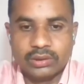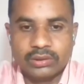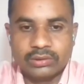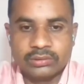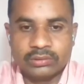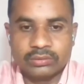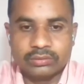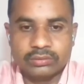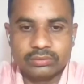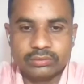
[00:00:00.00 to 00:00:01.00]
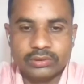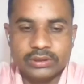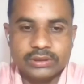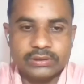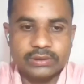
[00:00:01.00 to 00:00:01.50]
So
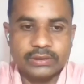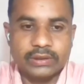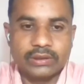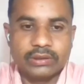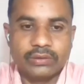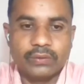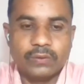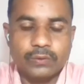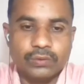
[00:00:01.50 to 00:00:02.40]
this is again you have